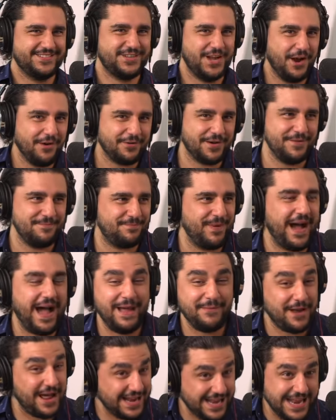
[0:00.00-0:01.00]
Cherry pie.
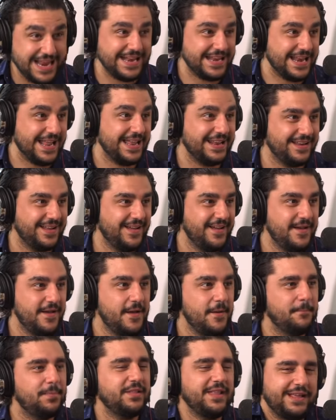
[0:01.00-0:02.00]
I'm not eating it.
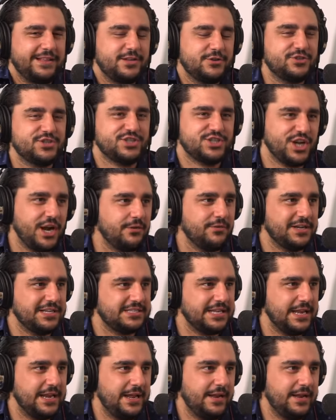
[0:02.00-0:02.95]
But like, there's cherries in